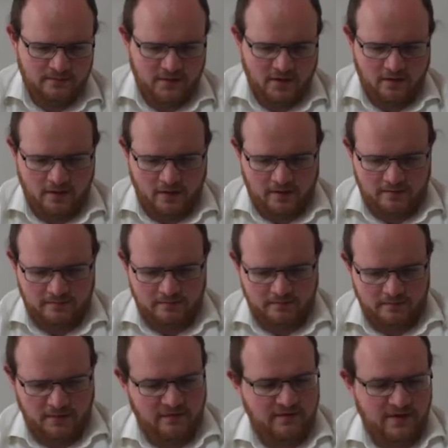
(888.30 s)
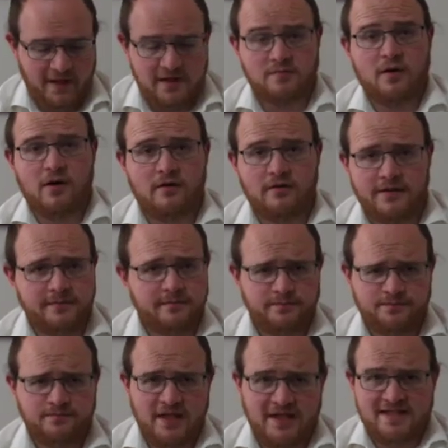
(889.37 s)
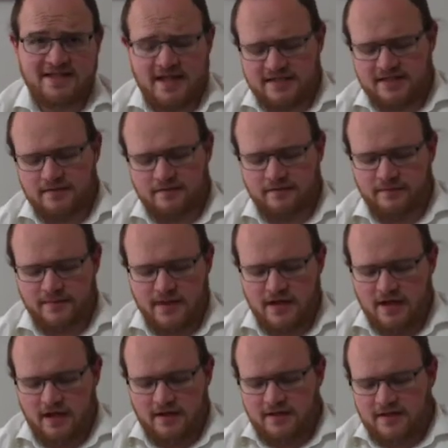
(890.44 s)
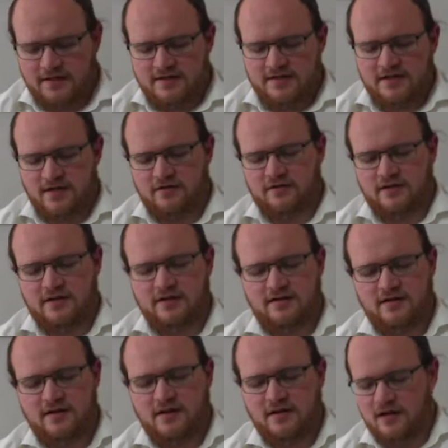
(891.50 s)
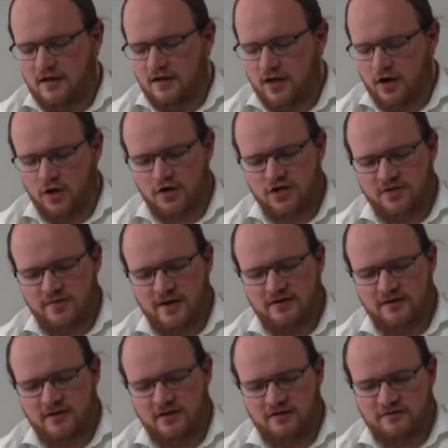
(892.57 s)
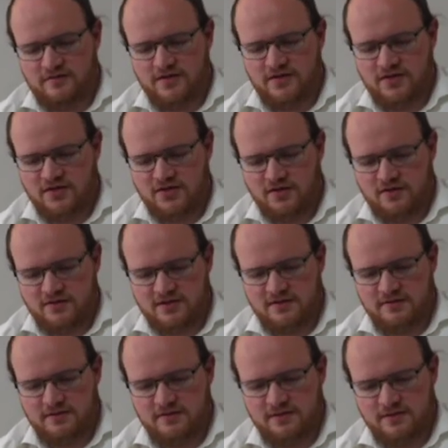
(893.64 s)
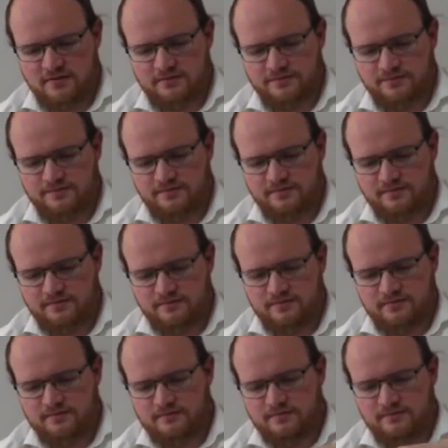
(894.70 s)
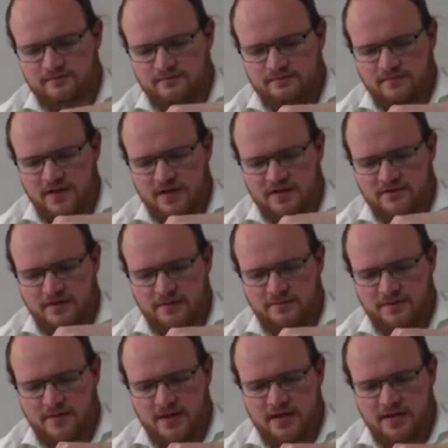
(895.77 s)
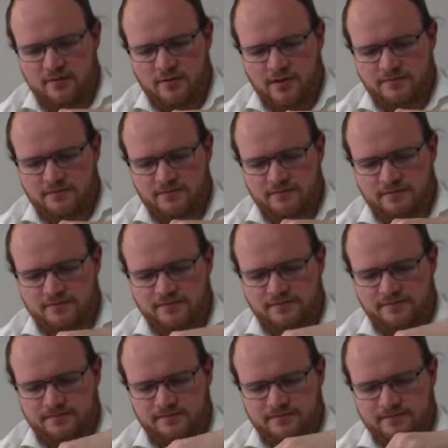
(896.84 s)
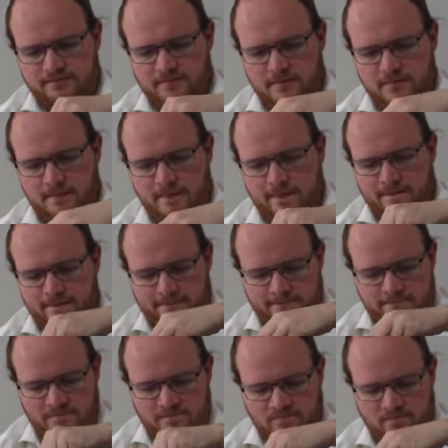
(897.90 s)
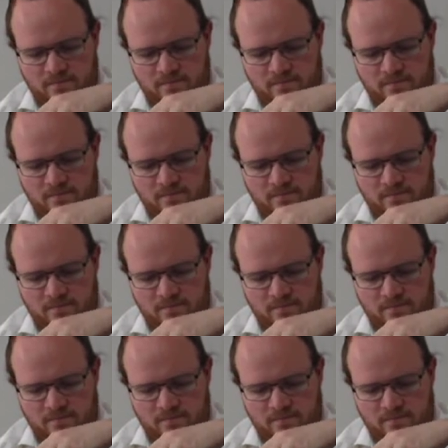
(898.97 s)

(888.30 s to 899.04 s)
Okay. Even that's probably excessive. Unnecessarily large amount of salt. So that's fine. Anyway. Okay.